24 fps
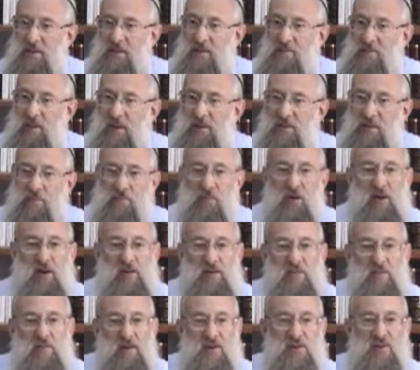makes a
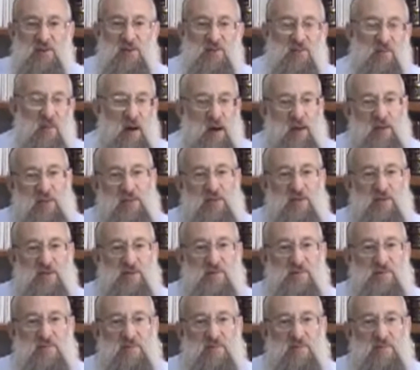proclamation of
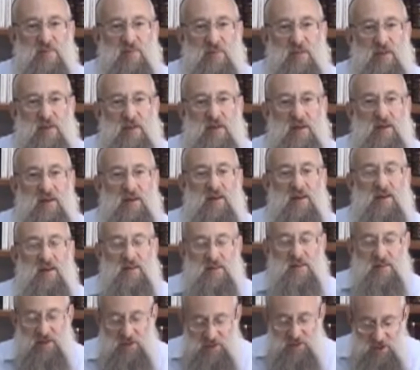monotheism
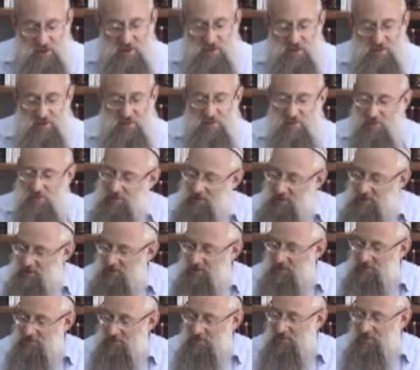that changes the world, as
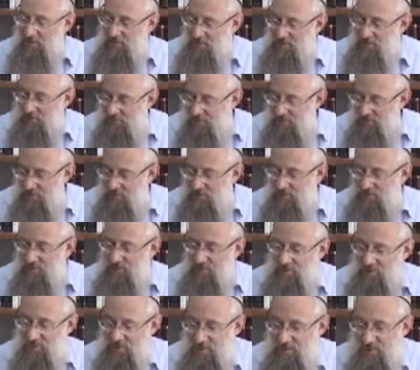I'll show you a few
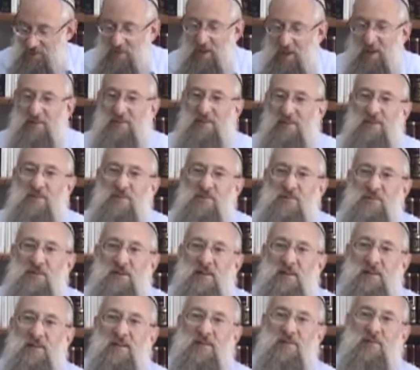sources about.
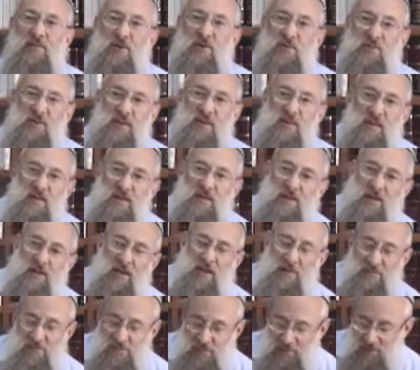Interesting quotes I think I'll
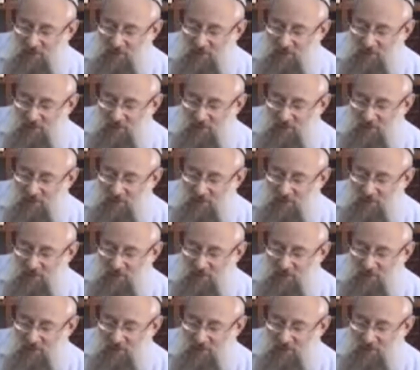have for you